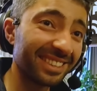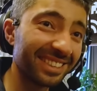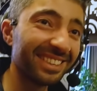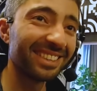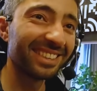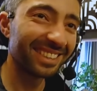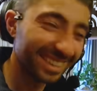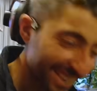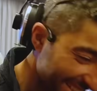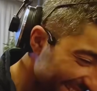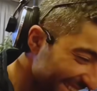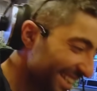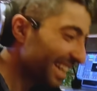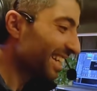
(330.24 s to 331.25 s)
okay.
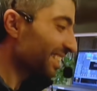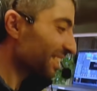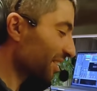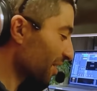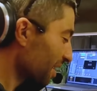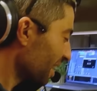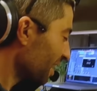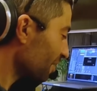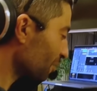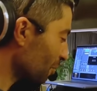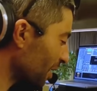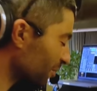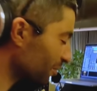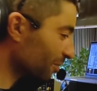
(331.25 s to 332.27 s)
so,
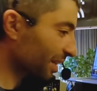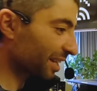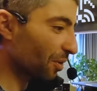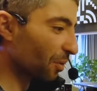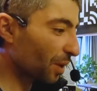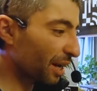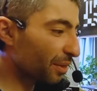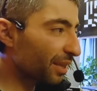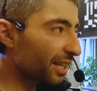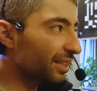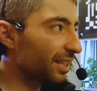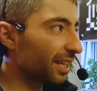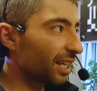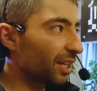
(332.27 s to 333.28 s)
we, like, we're
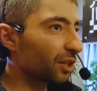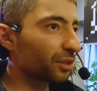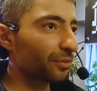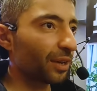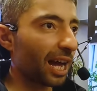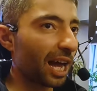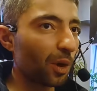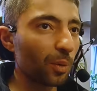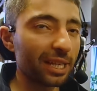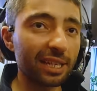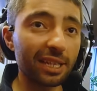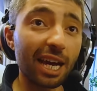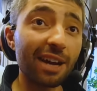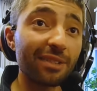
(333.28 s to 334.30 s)
thinking a lot of how we
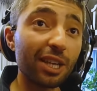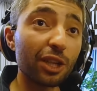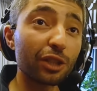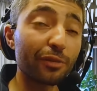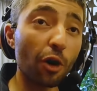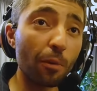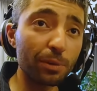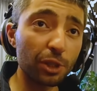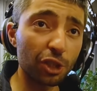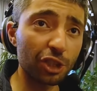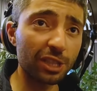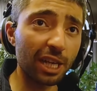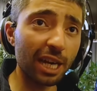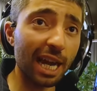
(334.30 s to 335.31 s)
can have a lot of
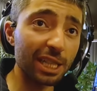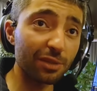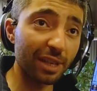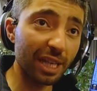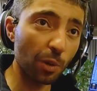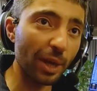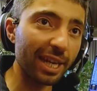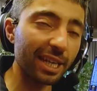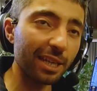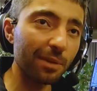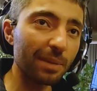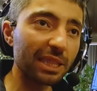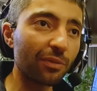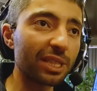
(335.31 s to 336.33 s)
options in our hands very quickly,
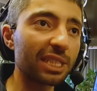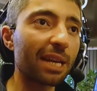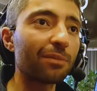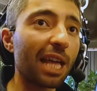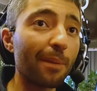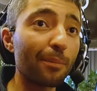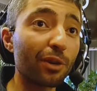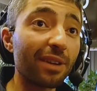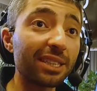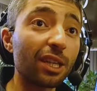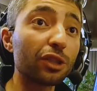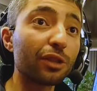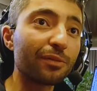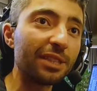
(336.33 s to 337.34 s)
but at the same time provide
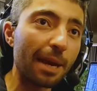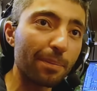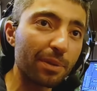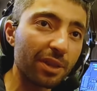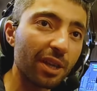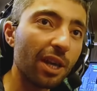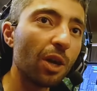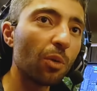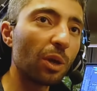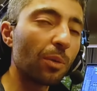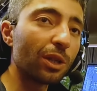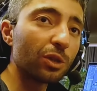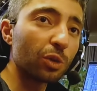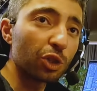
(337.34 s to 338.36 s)
a lot of depth. We
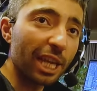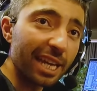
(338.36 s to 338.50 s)
want to well,